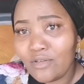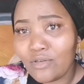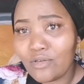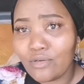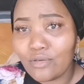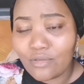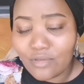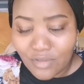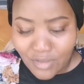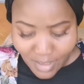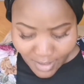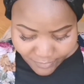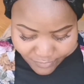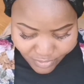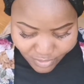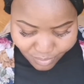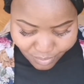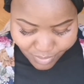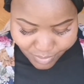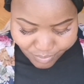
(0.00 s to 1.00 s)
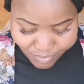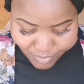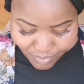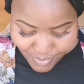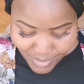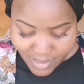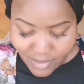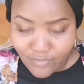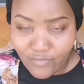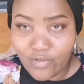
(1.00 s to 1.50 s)
And you know, you have to be
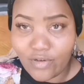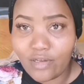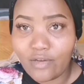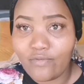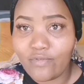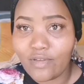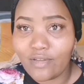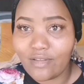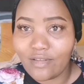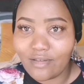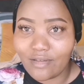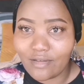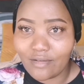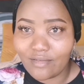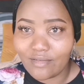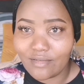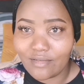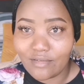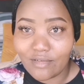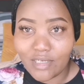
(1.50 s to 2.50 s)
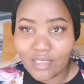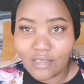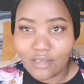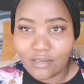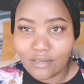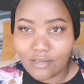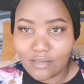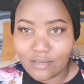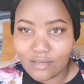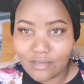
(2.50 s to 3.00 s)
prepared for everything,
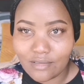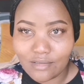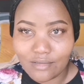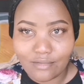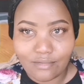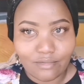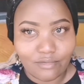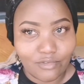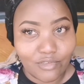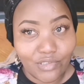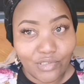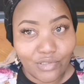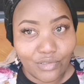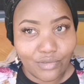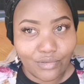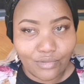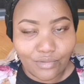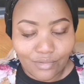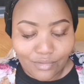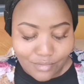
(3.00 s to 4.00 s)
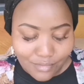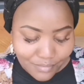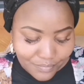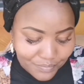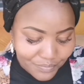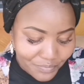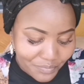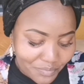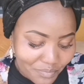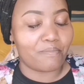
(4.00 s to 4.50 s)
right? You know,
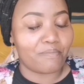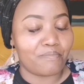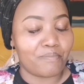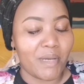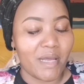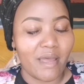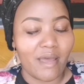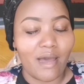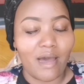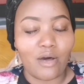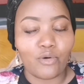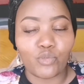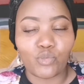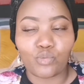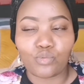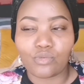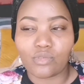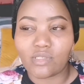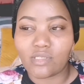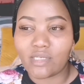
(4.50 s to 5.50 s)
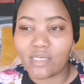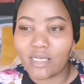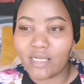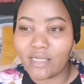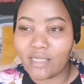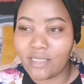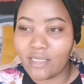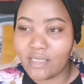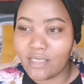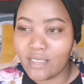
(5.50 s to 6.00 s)
my house was
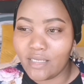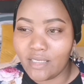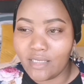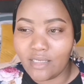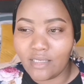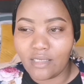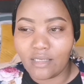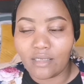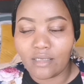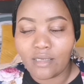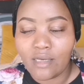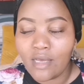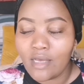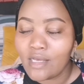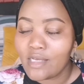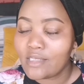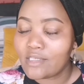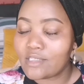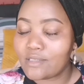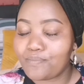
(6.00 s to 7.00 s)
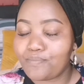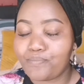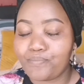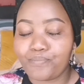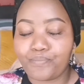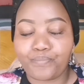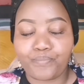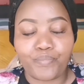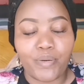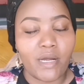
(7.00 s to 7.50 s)
clean,
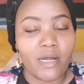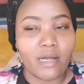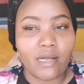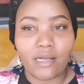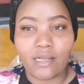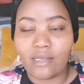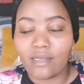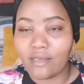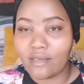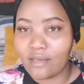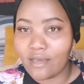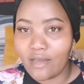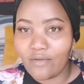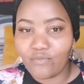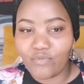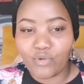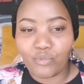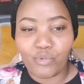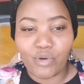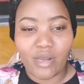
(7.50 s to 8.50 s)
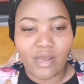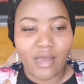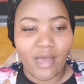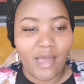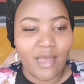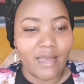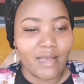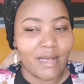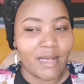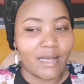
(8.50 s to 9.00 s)
sparkling
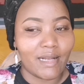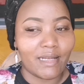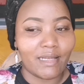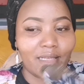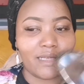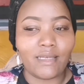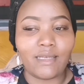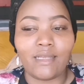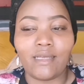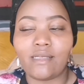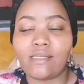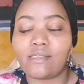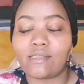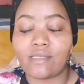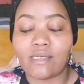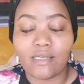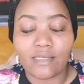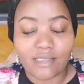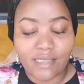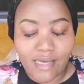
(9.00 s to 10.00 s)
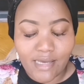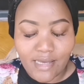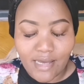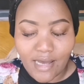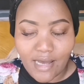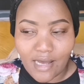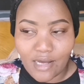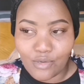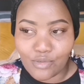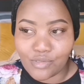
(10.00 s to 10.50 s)
everywhere. I cleaned the
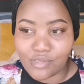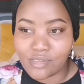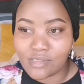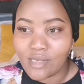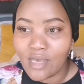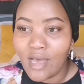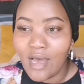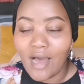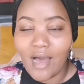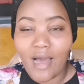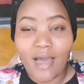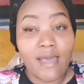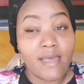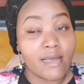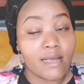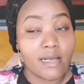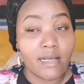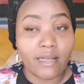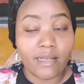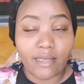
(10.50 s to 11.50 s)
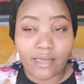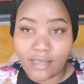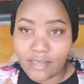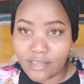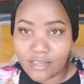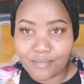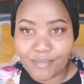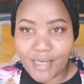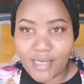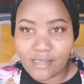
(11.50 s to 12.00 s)
entire house. I
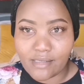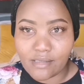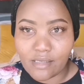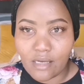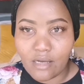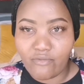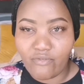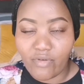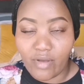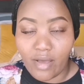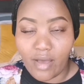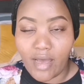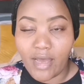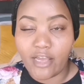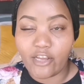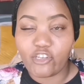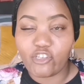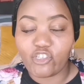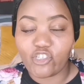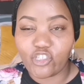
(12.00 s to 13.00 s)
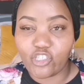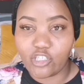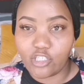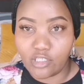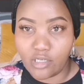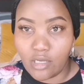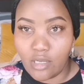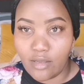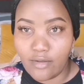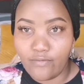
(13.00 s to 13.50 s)
cleaned myself. I
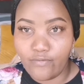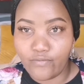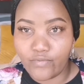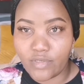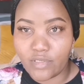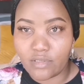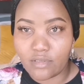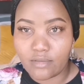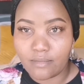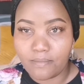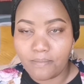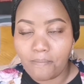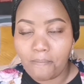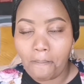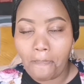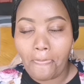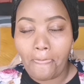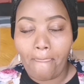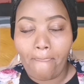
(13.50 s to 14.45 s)
shaved.